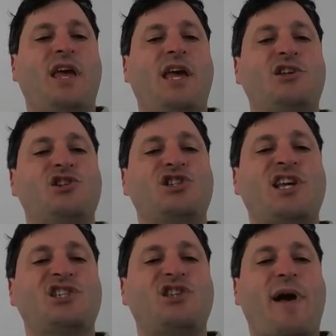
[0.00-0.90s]
it just
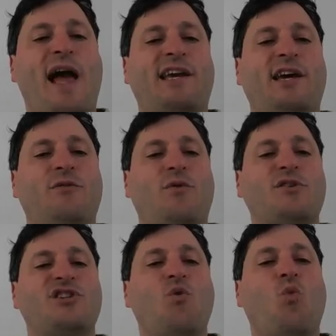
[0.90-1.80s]
sends the packet,
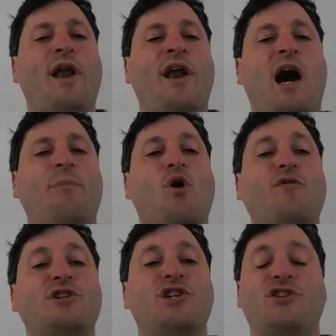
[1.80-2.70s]
I'll say 1 hop,
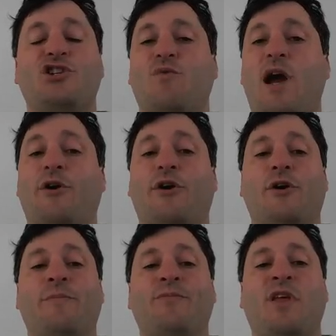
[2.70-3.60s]
over to this
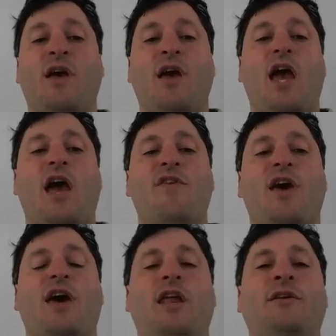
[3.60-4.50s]
router, and
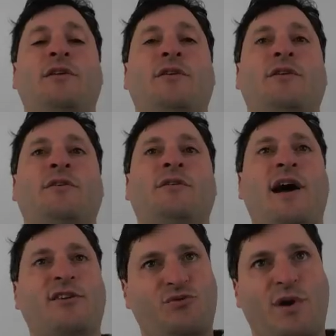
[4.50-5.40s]
then
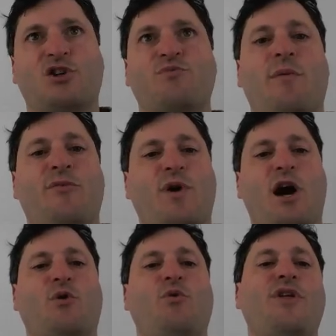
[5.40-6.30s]
now it's the router's problem. The
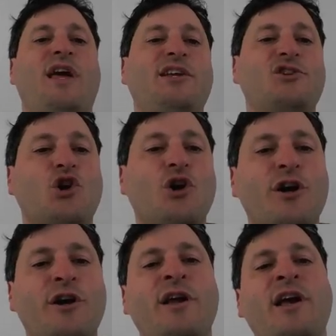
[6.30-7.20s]
router will then in
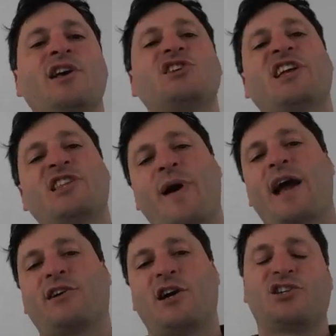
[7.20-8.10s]
turn send the
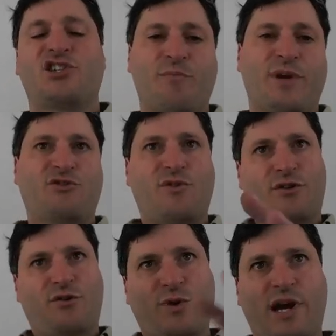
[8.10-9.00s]
packet onto some next
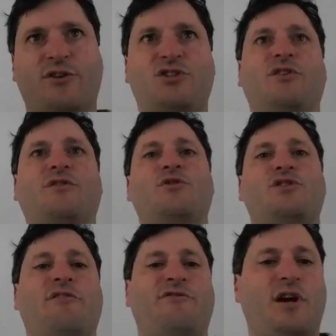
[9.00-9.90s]
router, whatever, it sort of goes
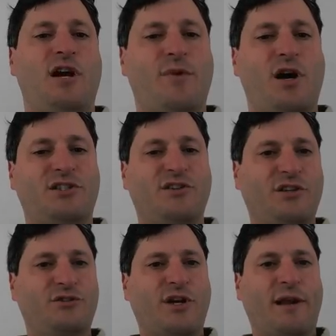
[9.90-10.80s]
off onto the
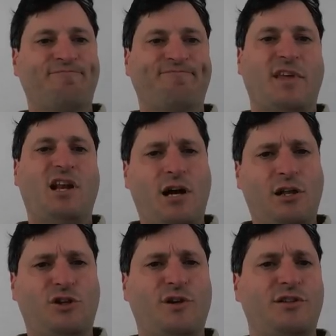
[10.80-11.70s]
internet. And
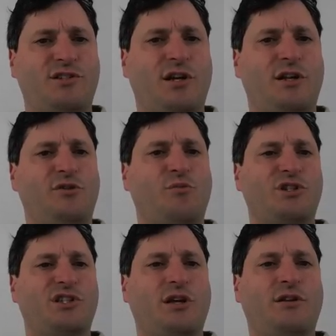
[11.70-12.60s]
I'll look at a little more
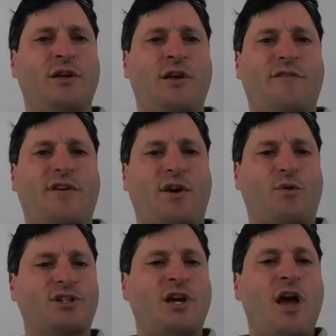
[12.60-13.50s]
detail how that
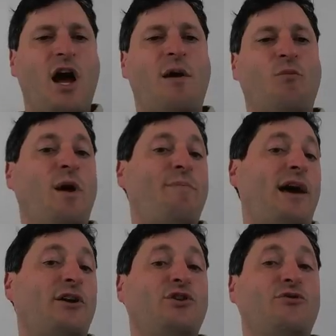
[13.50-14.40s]
works. One
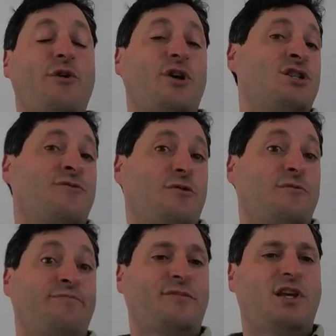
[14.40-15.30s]
pattern you'll notice
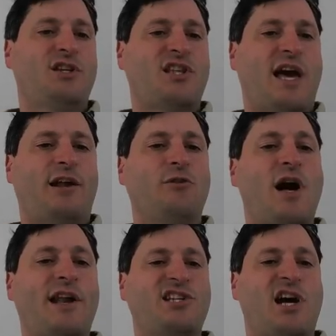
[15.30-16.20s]
is that a
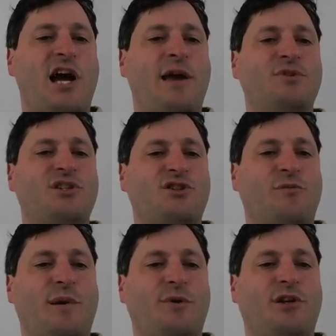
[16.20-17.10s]
lot of times, so
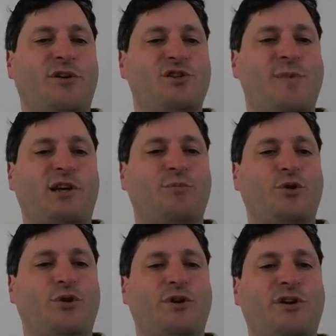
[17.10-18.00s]
maybe here's my
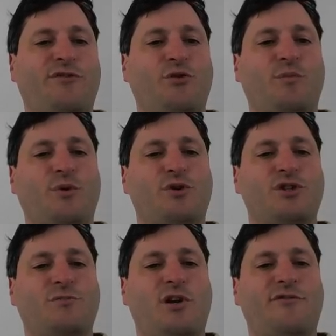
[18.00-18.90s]
computer and a few
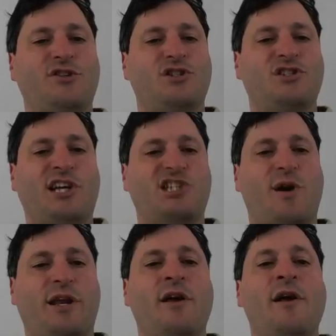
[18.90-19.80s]
computers' offices next to
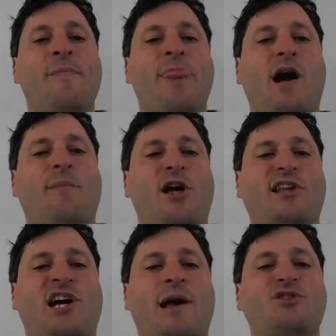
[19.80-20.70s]
mine. A lot
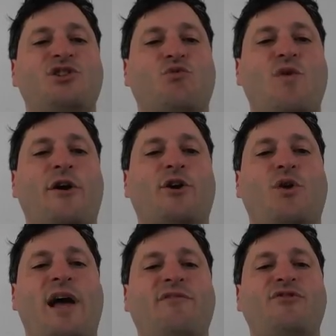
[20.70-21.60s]
of times the router
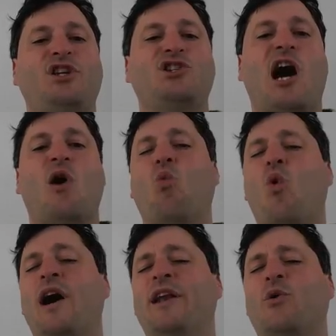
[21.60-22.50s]
will have the
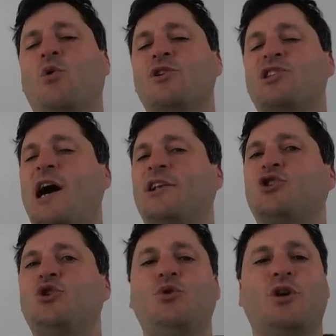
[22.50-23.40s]
.1 or
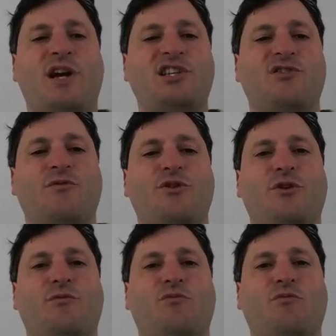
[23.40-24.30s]
.2 address.
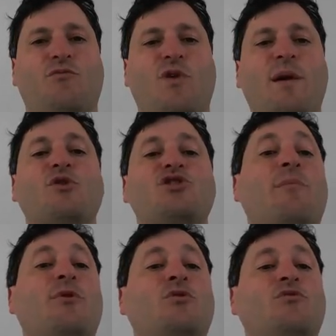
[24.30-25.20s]
The rightmost
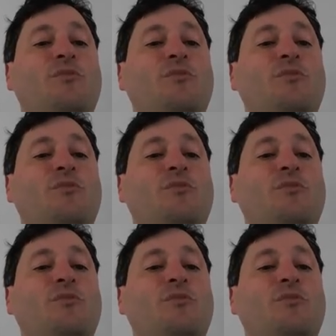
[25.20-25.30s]
number will